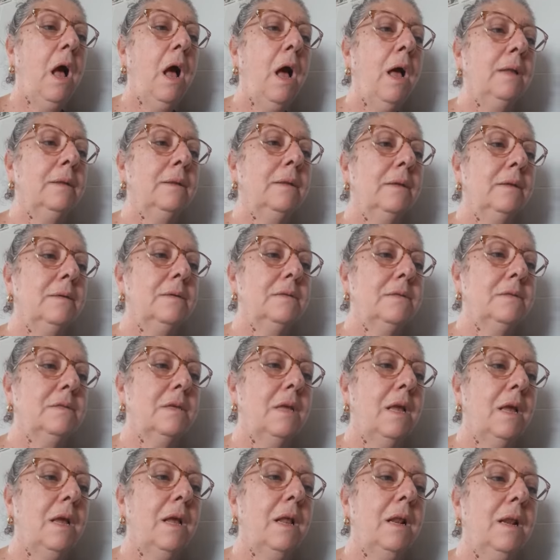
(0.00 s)
others
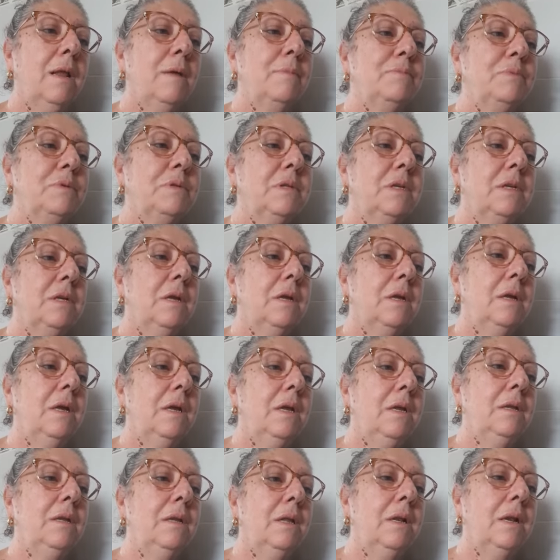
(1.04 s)
eclipse
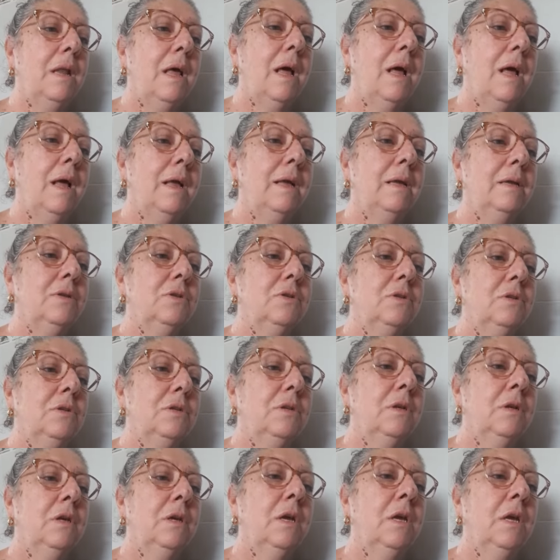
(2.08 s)
in the night
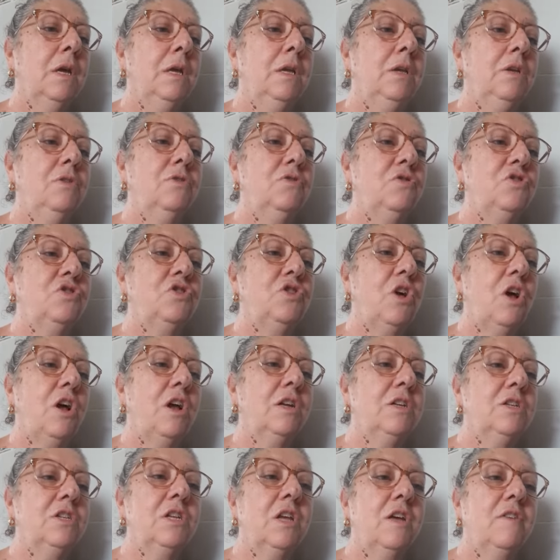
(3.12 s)
you
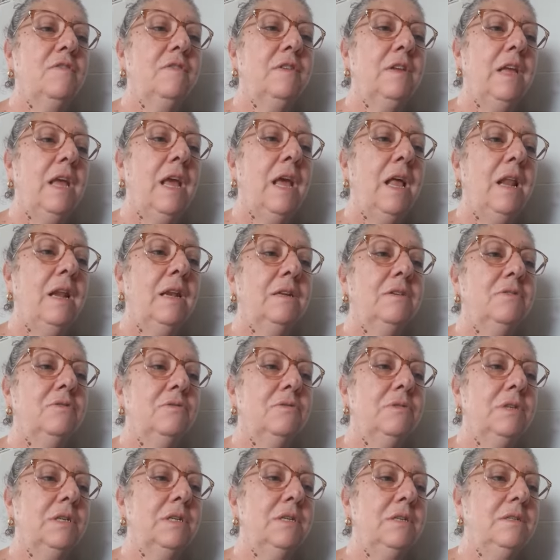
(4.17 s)
sort of
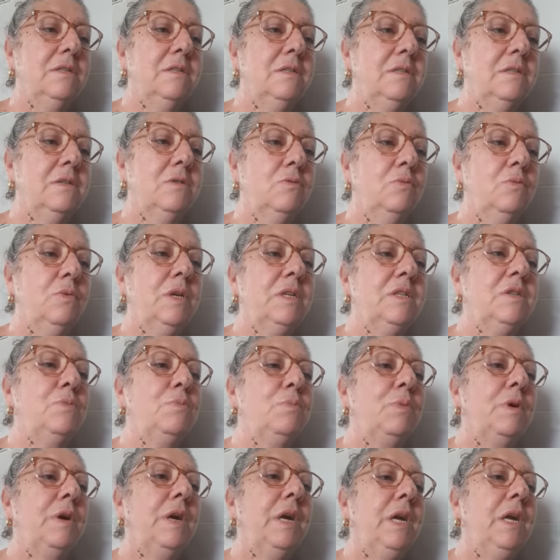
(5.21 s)
gallantries,
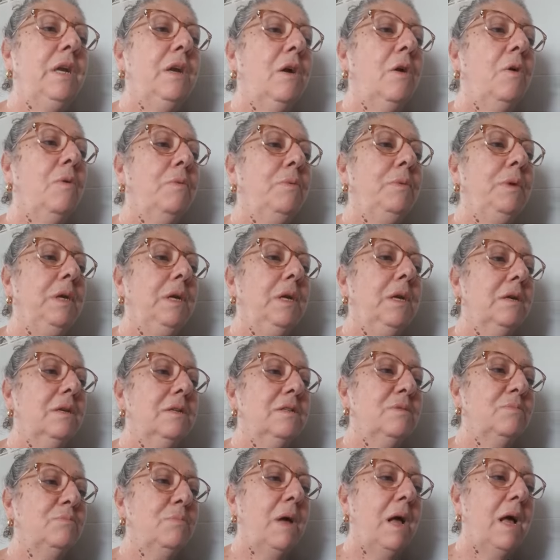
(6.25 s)
whispering on
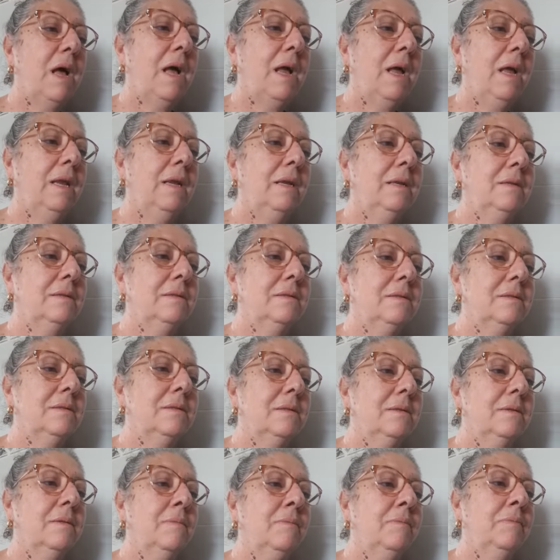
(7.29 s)
ears mine,
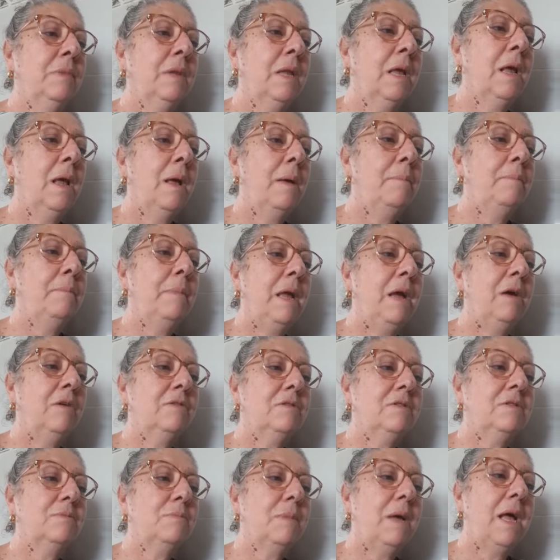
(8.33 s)

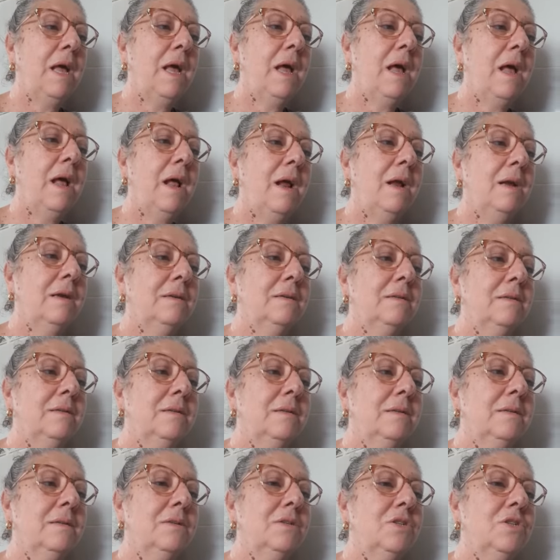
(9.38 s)
melts my heart,
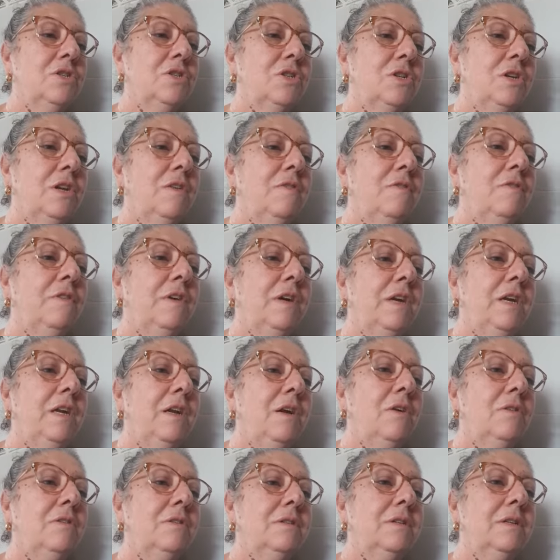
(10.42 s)
shivering
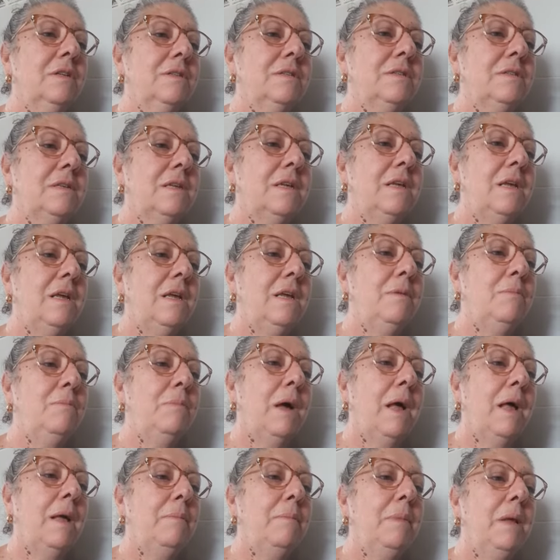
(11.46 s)
on the skin
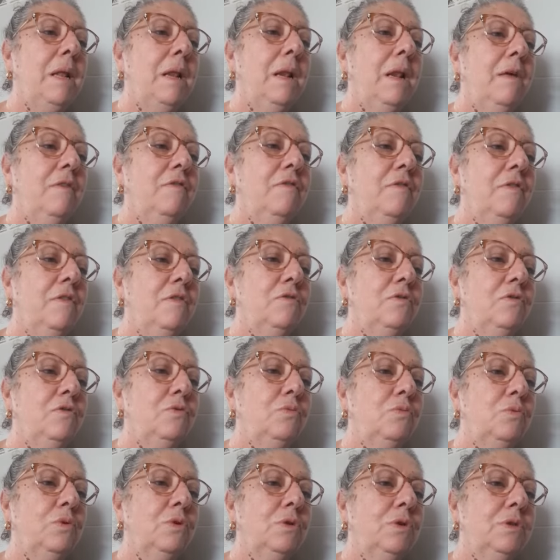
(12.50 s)
by mellifluous
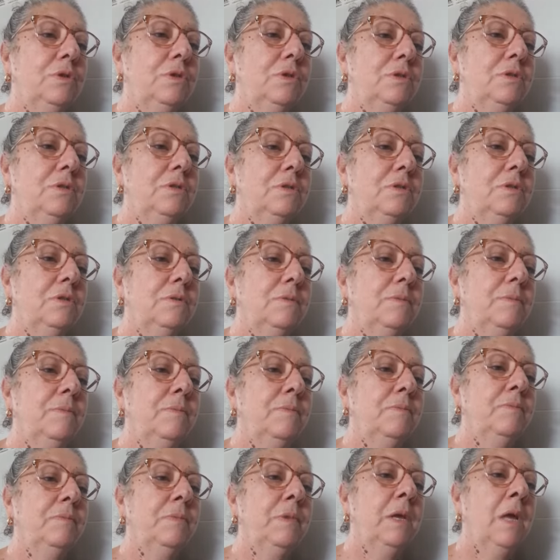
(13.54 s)
words.
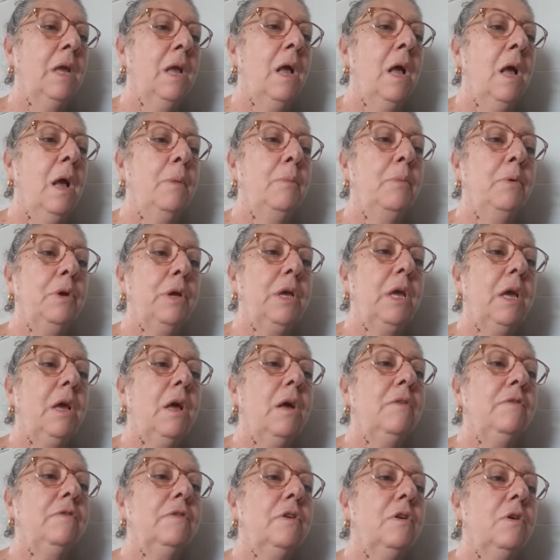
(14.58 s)
Bouquet of